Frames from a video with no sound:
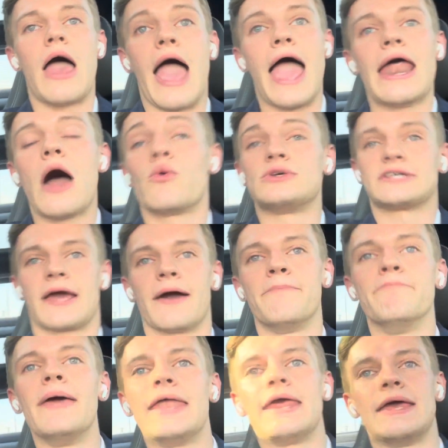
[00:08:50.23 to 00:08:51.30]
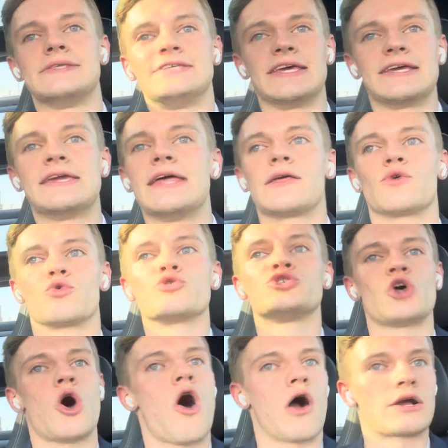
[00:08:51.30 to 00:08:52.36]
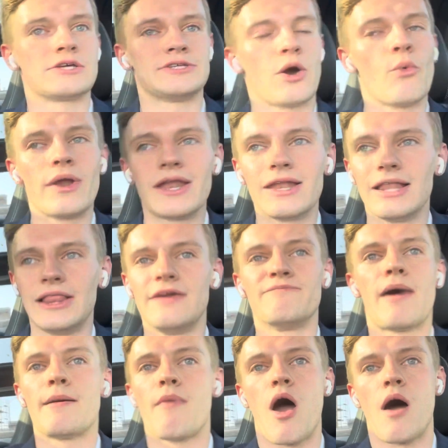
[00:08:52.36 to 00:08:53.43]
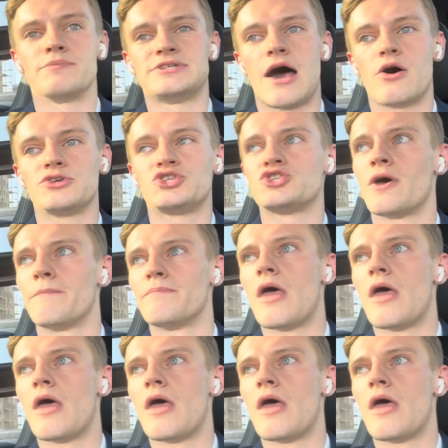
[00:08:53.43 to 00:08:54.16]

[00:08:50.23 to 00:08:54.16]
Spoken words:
And I was committed to getting the result, because I wanted to leave my mom's house.